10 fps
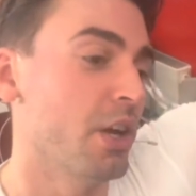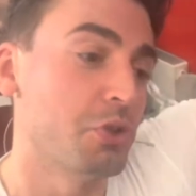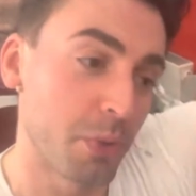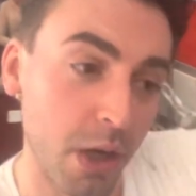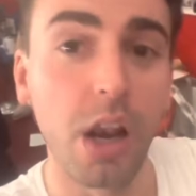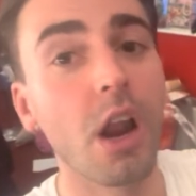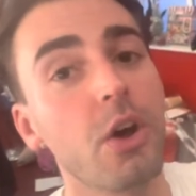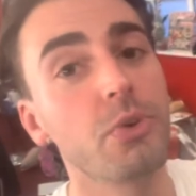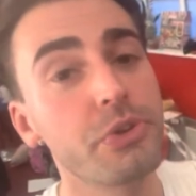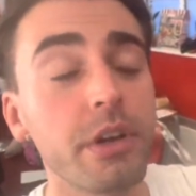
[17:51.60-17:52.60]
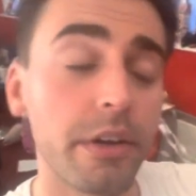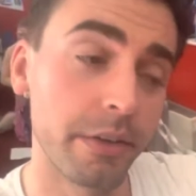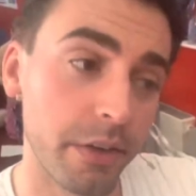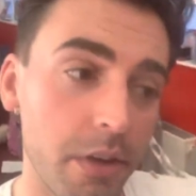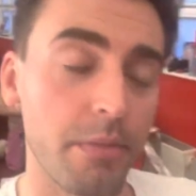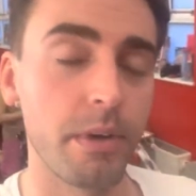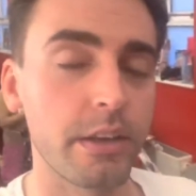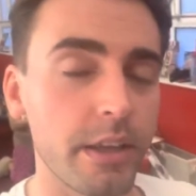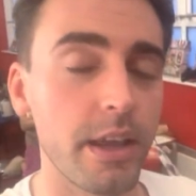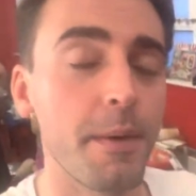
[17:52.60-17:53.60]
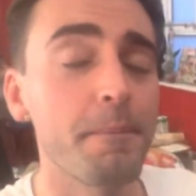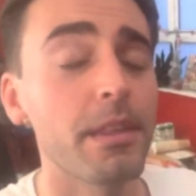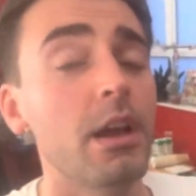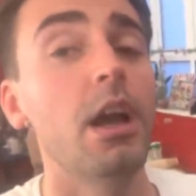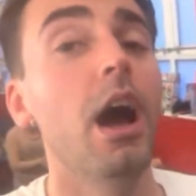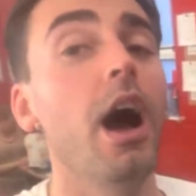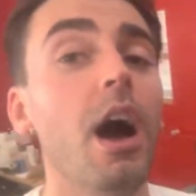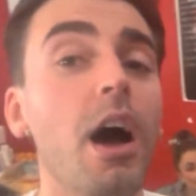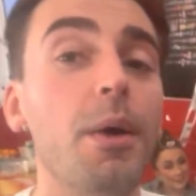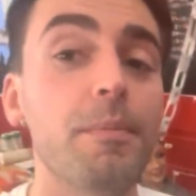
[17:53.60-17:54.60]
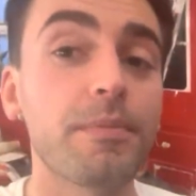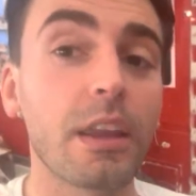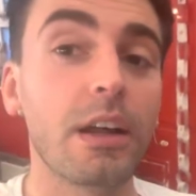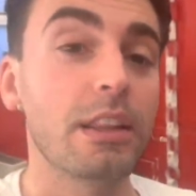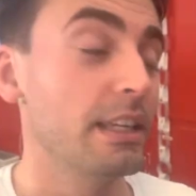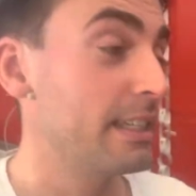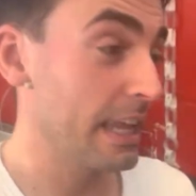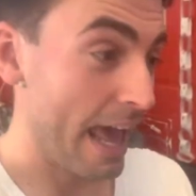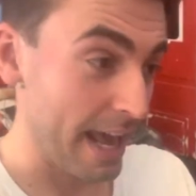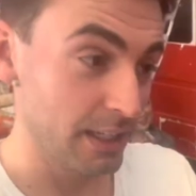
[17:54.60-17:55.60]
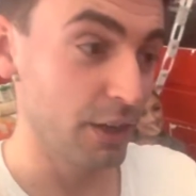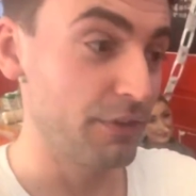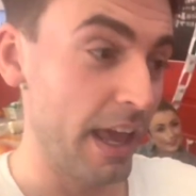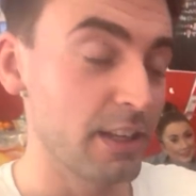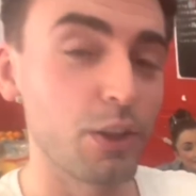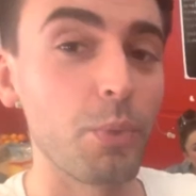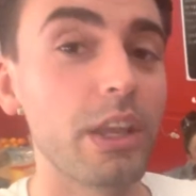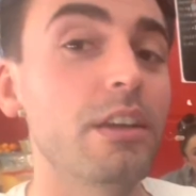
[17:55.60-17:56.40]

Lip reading: to a close, Maddie, this is the end of the week